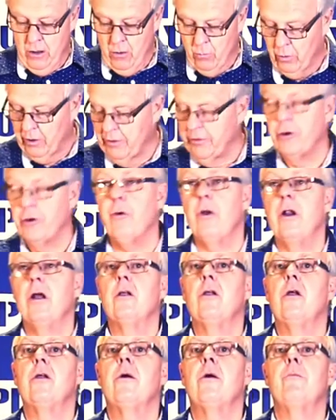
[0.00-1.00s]
One of the
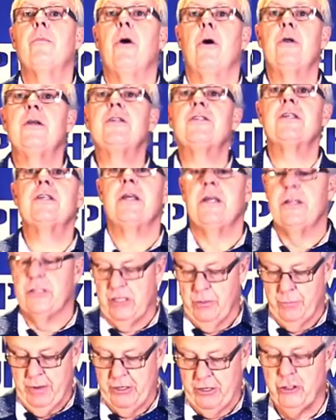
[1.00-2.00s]
critical components is
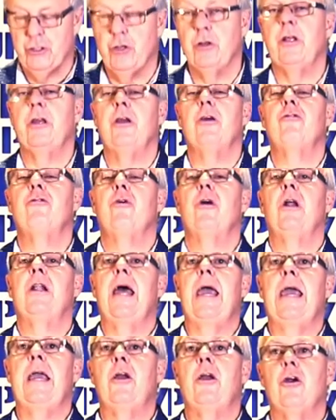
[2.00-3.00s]
to make sure that you drill
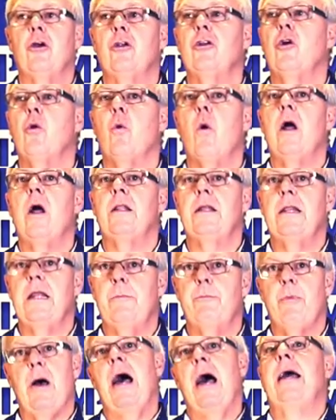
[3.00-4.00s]
a good quality
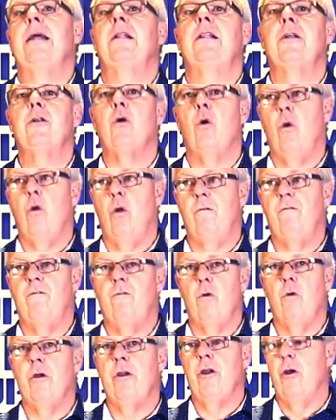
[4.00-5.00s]
pilot hole
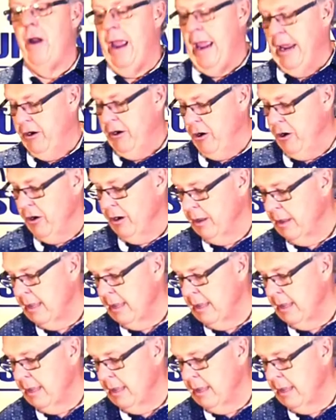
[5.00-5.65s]
for your anchor.